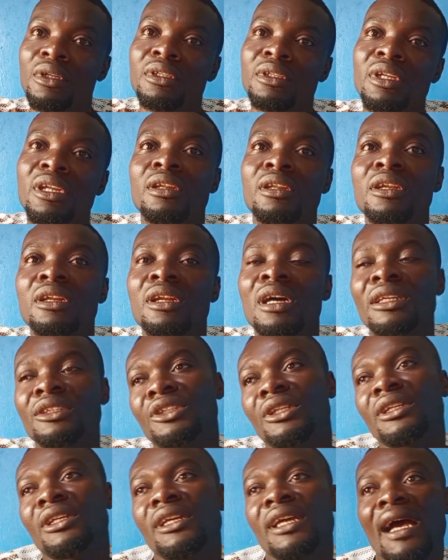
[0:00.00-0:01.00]
the
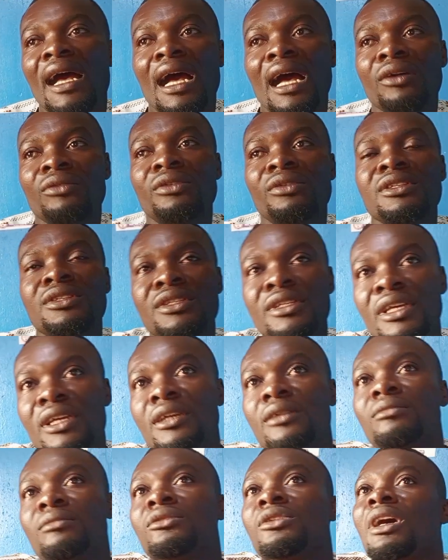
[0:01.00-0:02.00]
leadership can have the
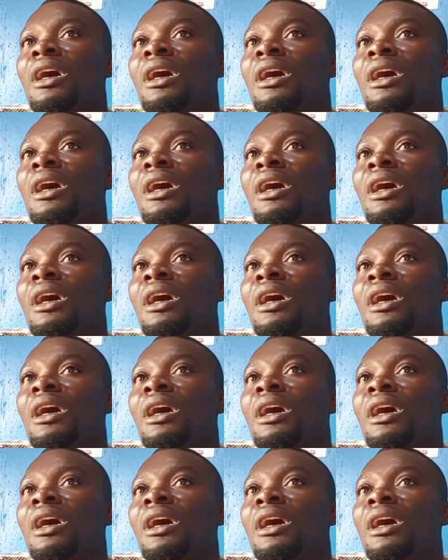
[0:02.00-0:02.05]
same